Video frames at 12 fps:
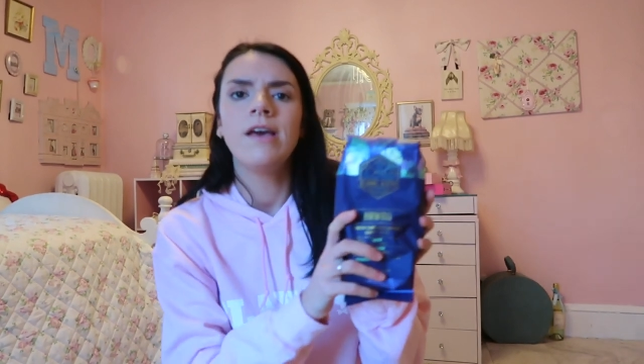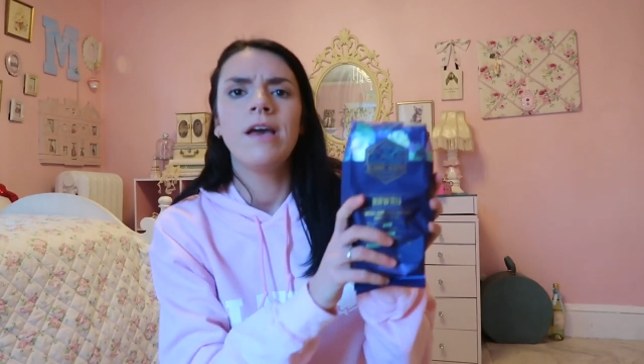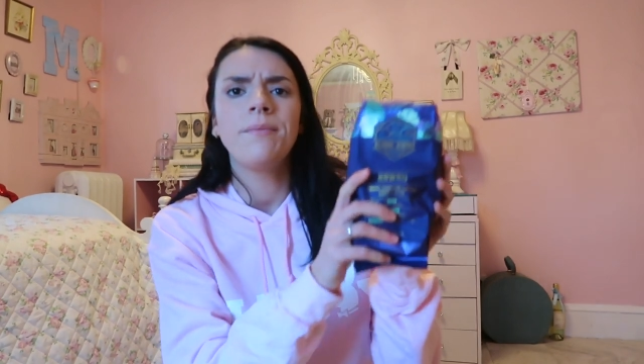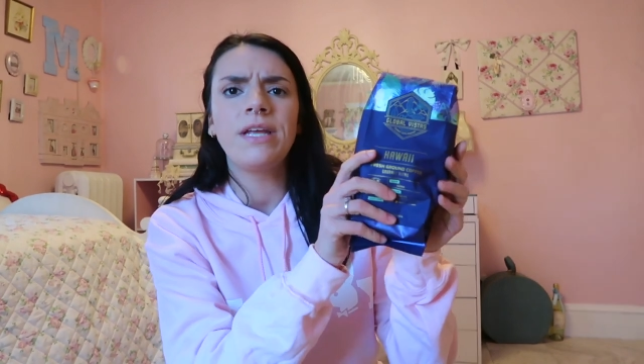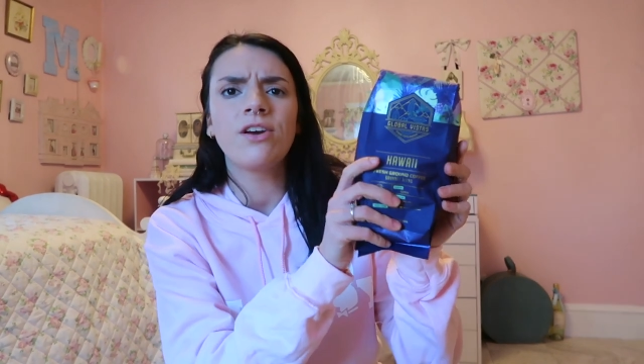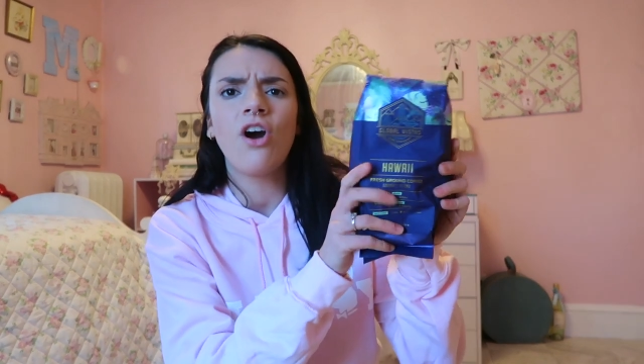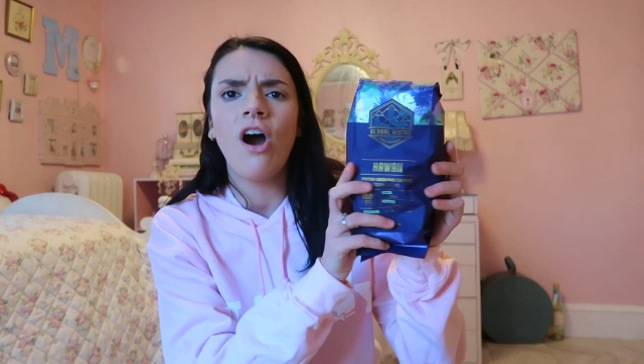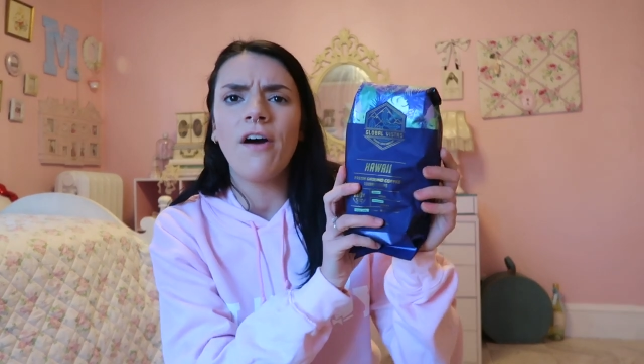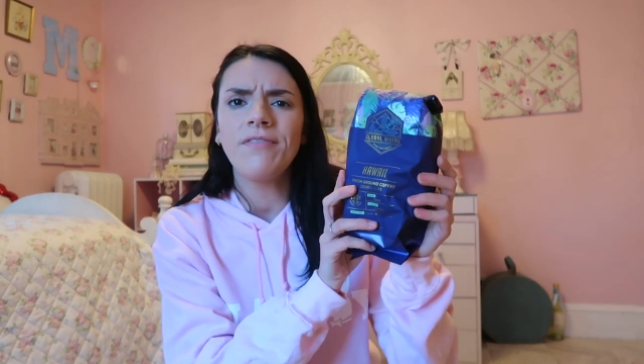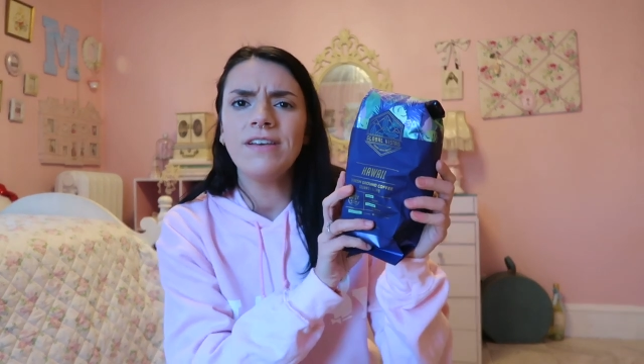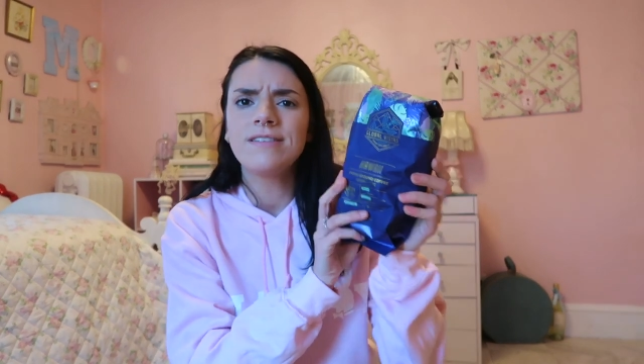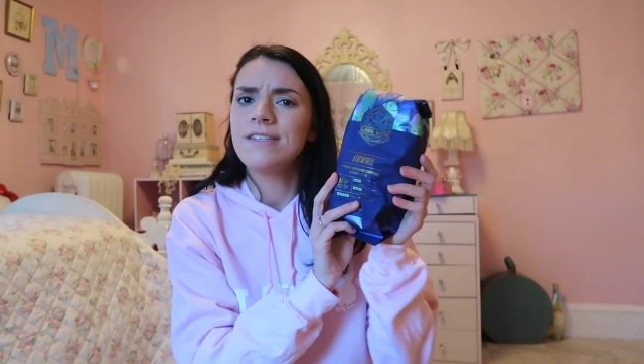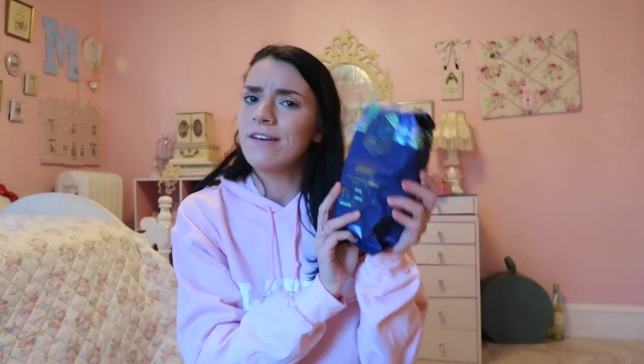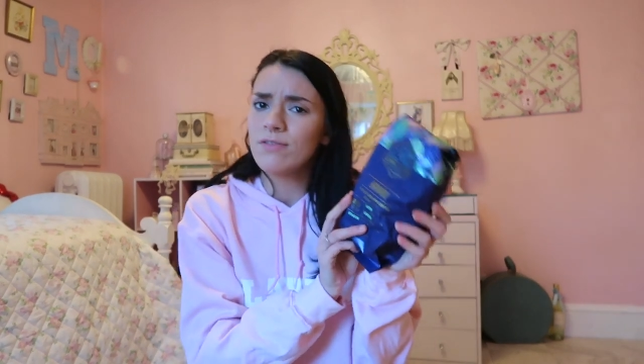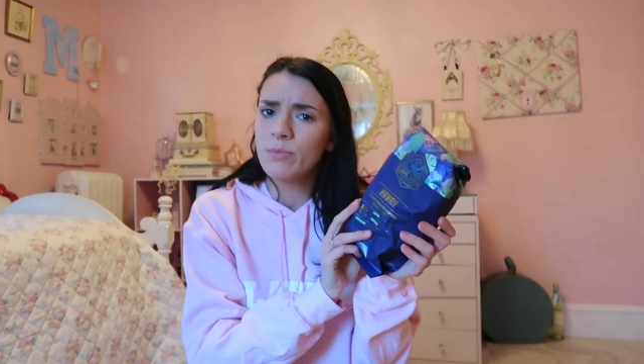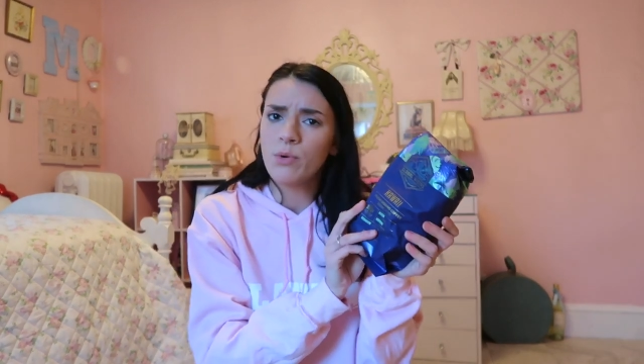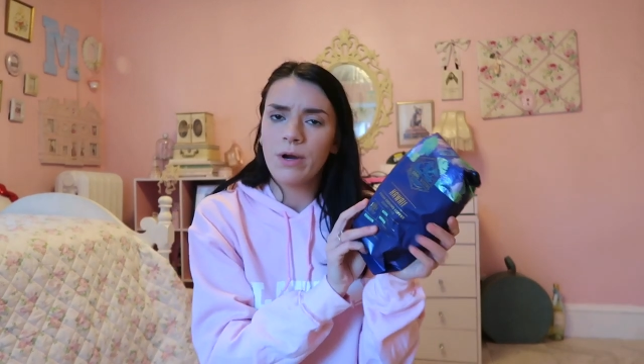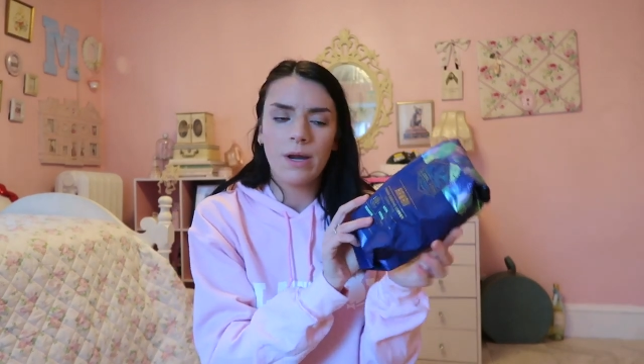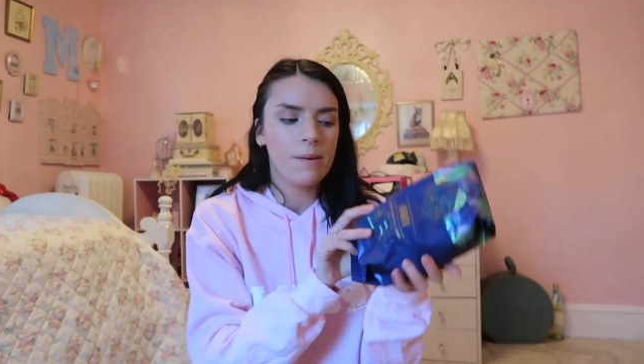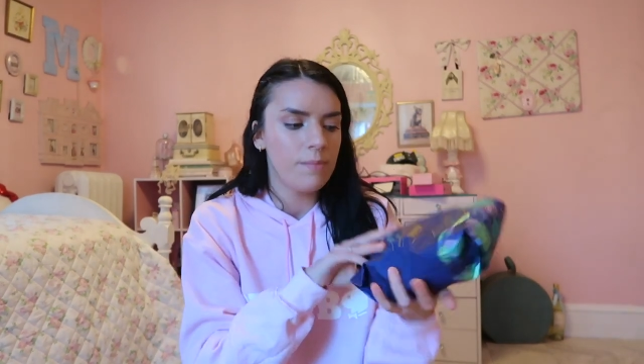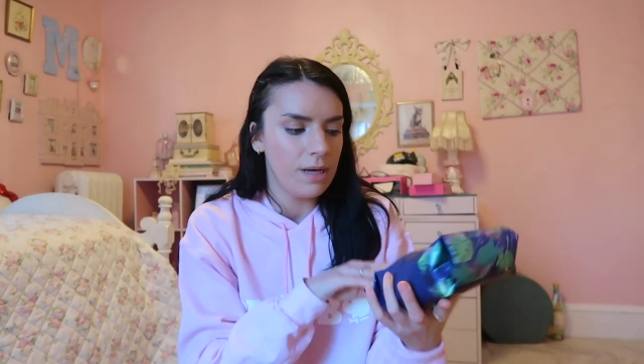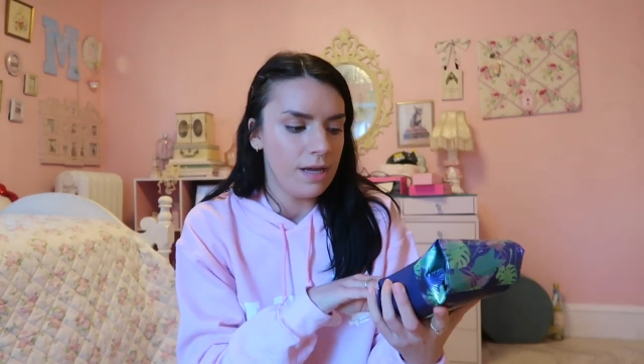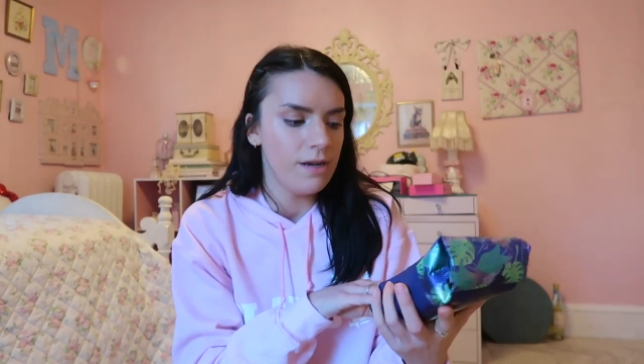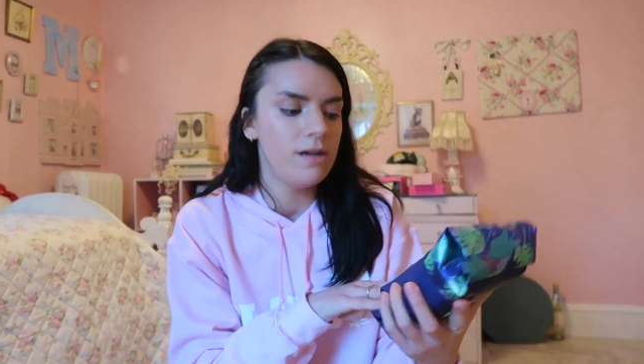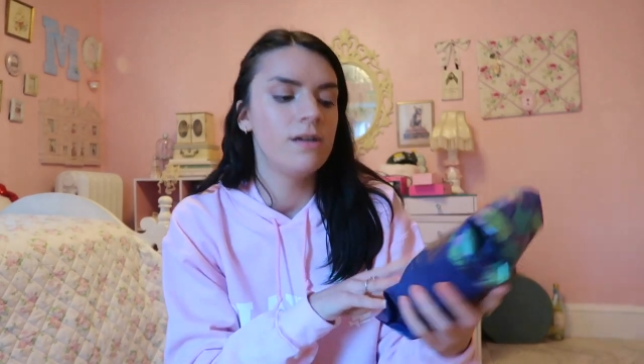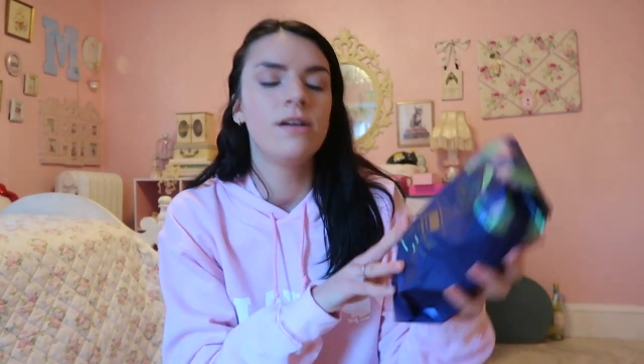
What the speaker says: I mean, coffee is never boring, but